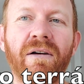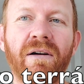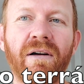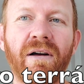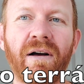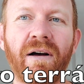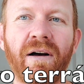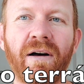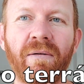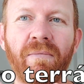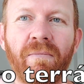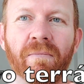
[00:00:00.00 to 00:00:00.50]

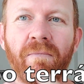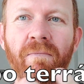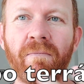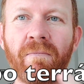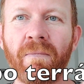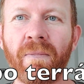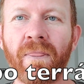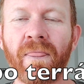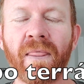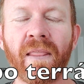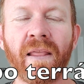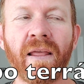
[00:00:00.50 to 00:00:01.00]

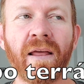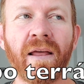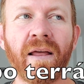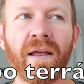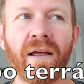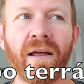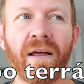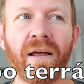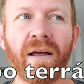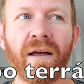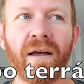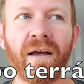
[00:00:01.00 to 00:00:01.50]

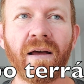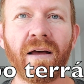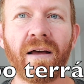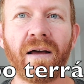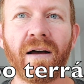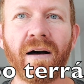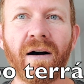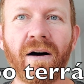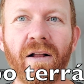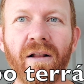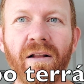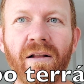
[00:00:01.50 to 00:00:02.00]

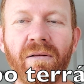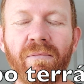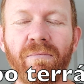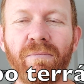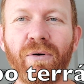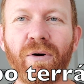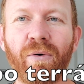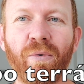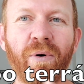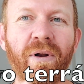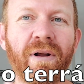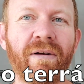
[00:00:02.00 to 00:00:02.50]
I'll
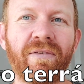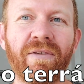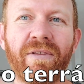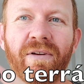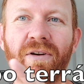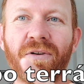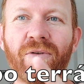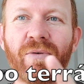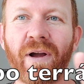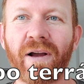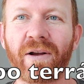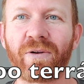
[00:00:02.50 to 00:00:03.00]
put whatever the
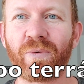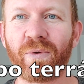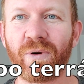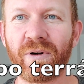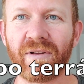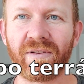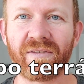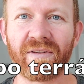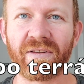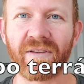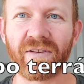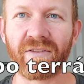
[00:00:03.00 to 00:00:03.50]
correct word
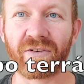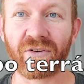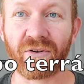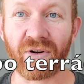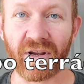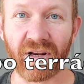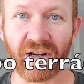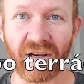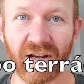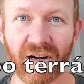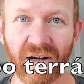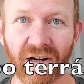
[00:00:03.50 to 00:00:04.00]
is on the
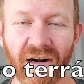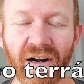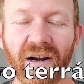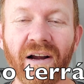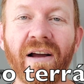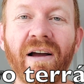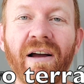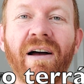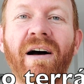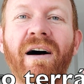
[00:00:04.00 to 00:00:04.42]
screen here.